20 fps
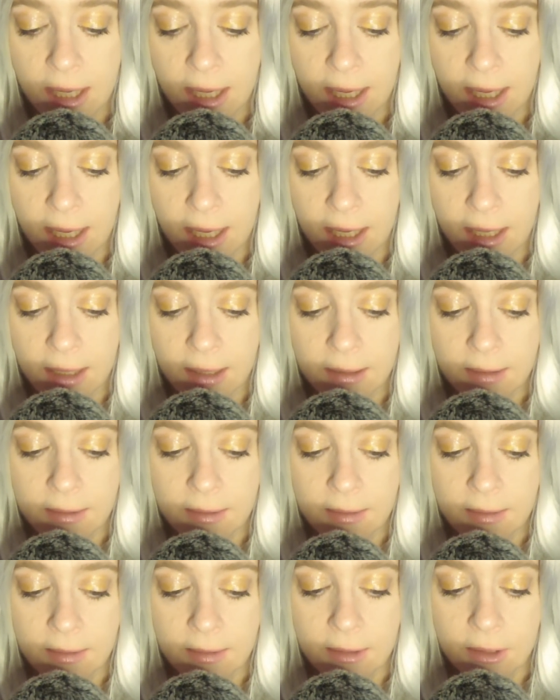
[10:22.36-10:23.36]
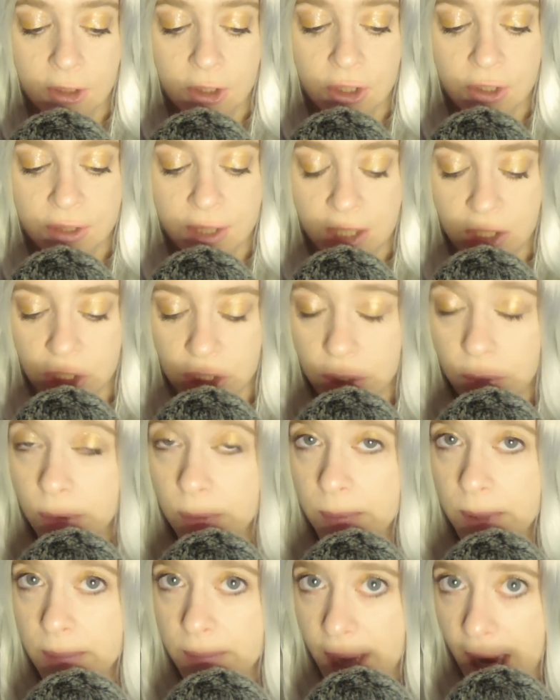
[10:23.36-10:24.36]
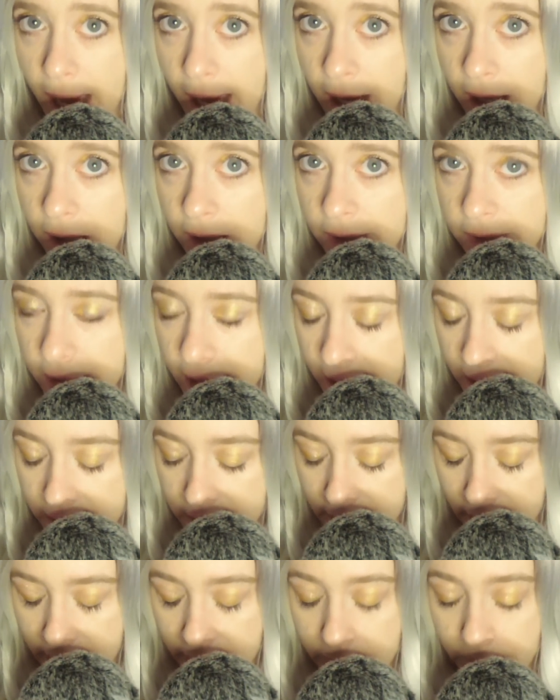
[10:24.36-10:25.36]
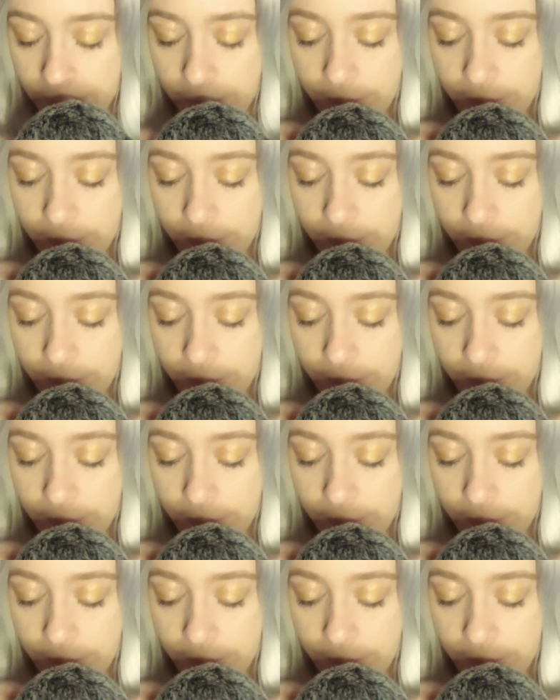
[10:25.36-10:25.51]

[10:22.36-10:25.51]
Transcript: And she said she would be back that night.